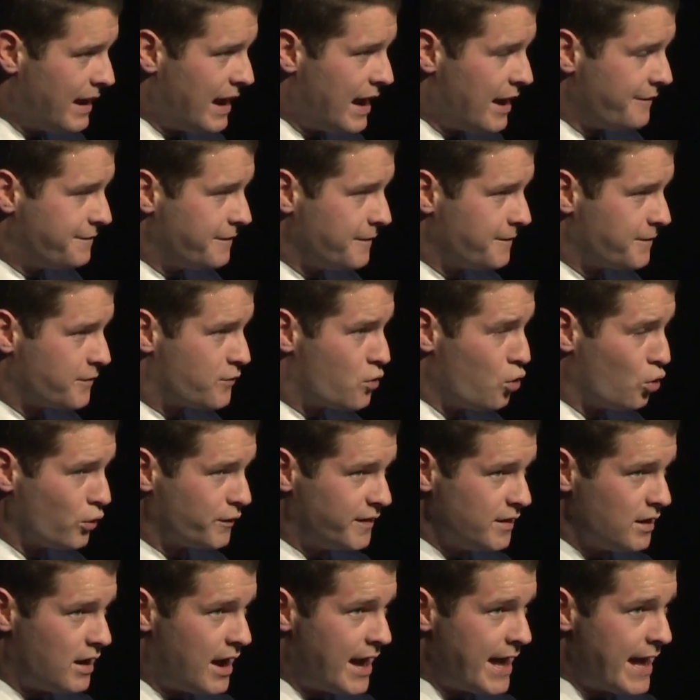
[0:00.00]
behalf of course,
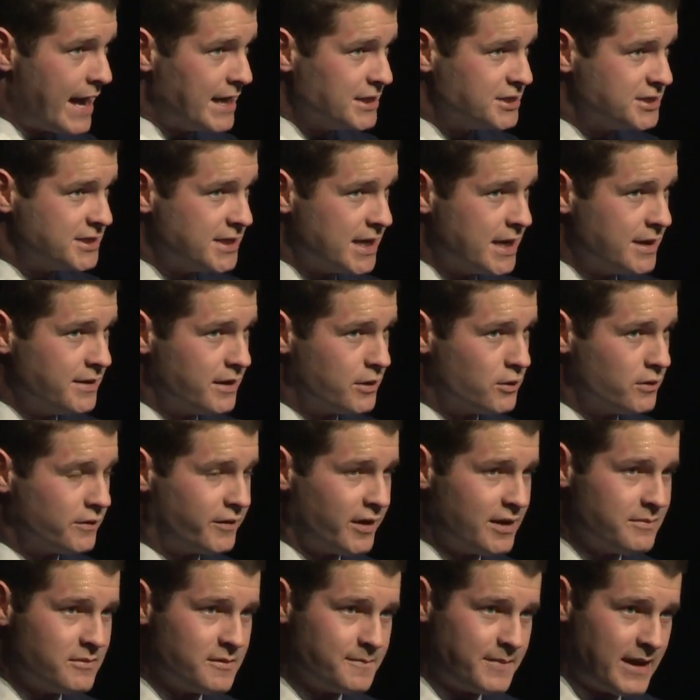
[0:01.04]
the IHC and the good
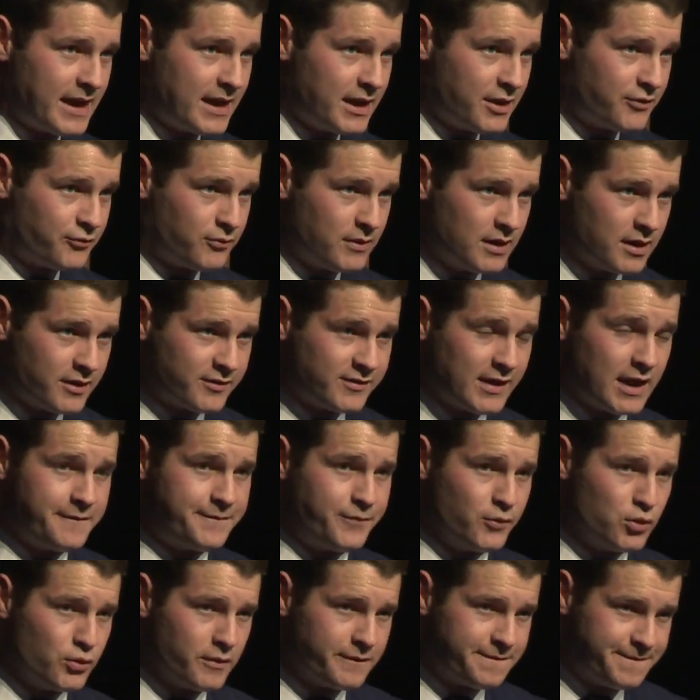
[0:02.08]
team at Bailey's Real Estate
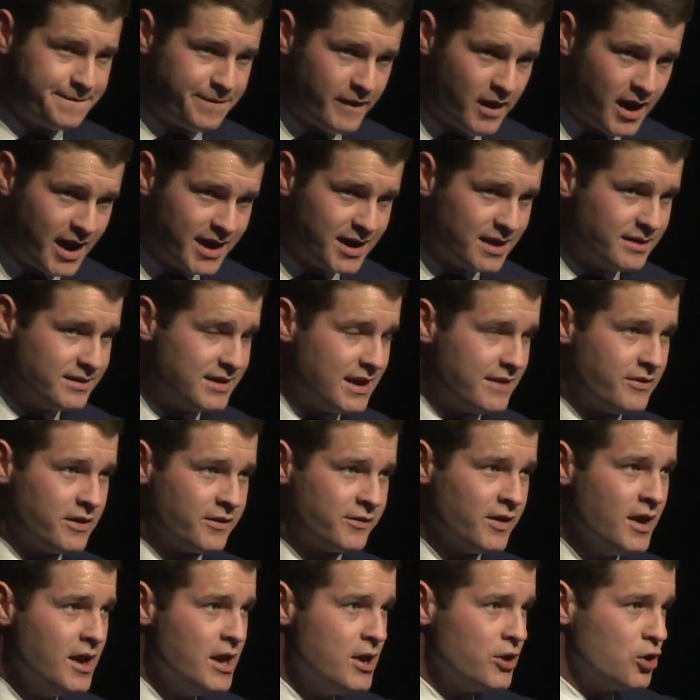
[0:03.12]
for your fine
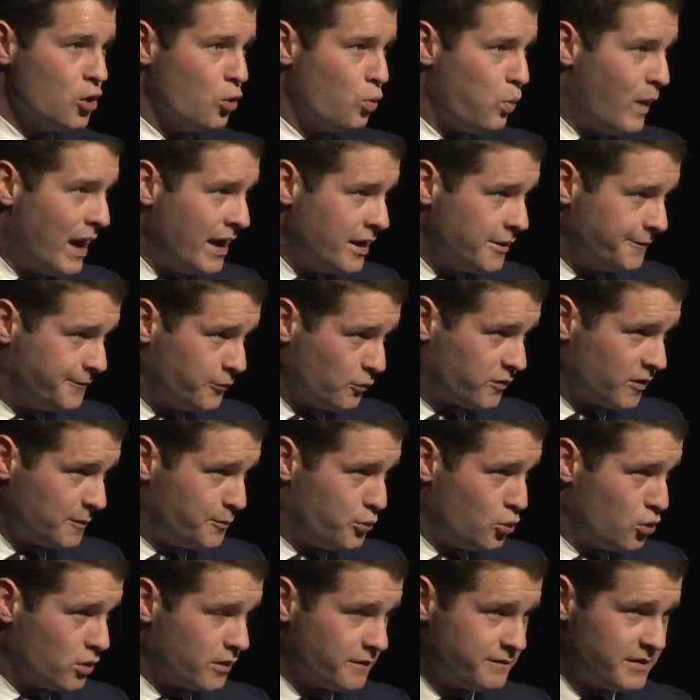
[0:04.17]
endeavours, your wonderful
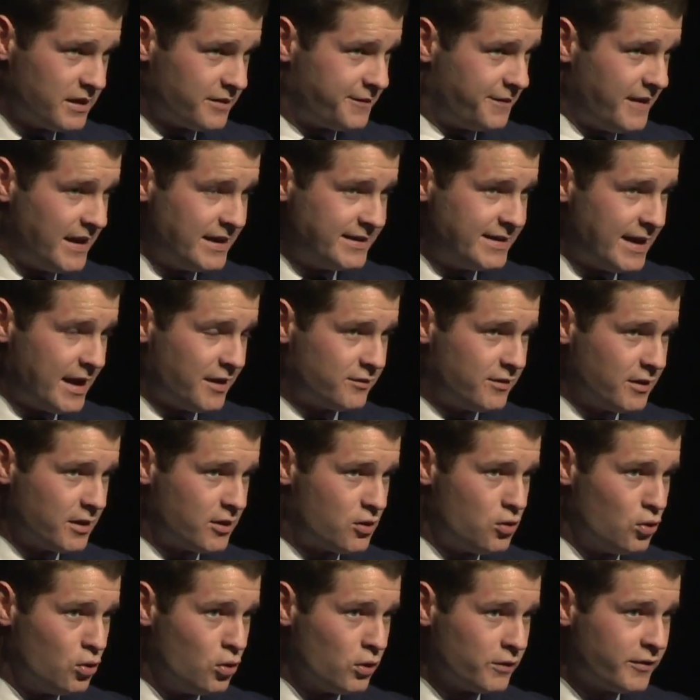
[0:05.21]
support of this fantastic
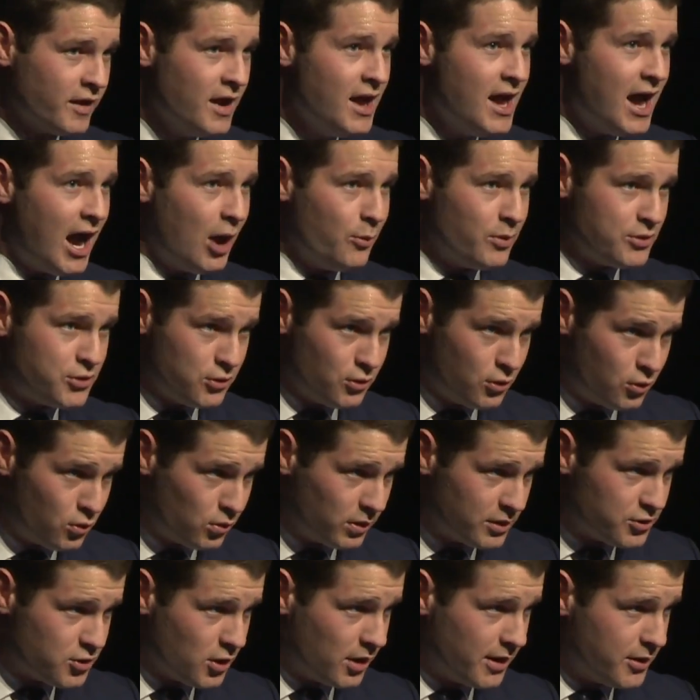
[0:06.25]
cause. I wish you
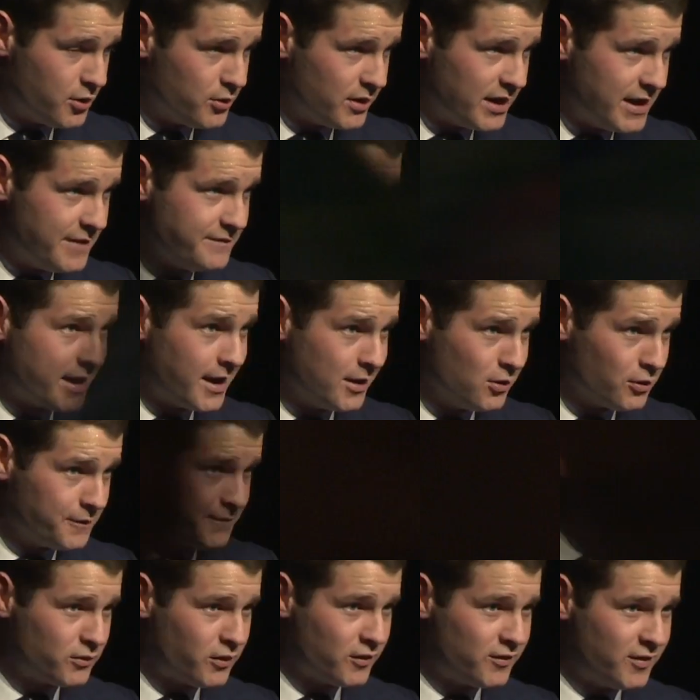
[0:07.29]
all a jolly good evening and I look
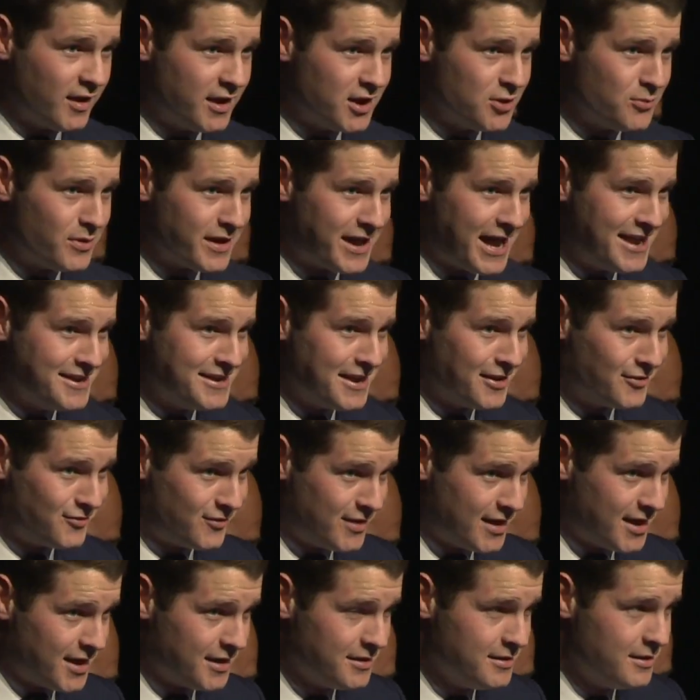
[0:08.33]
forward to seeing you again
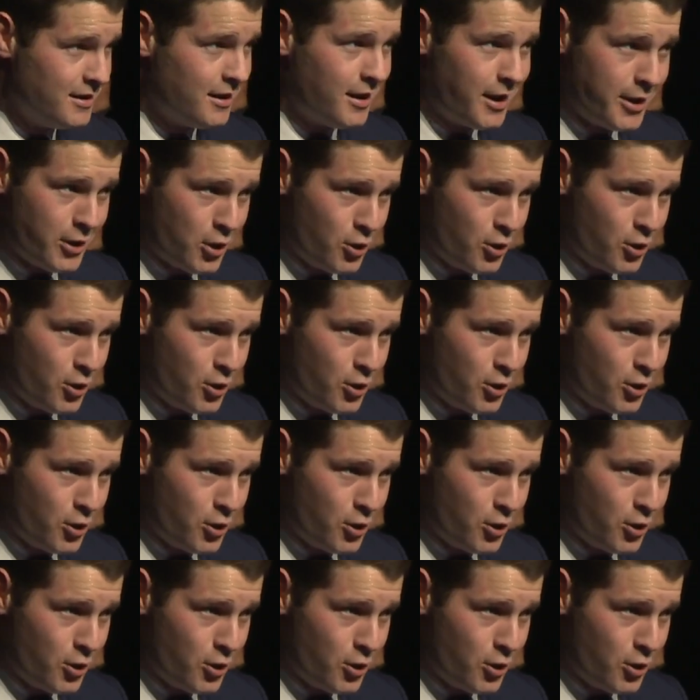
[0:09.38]
next year, I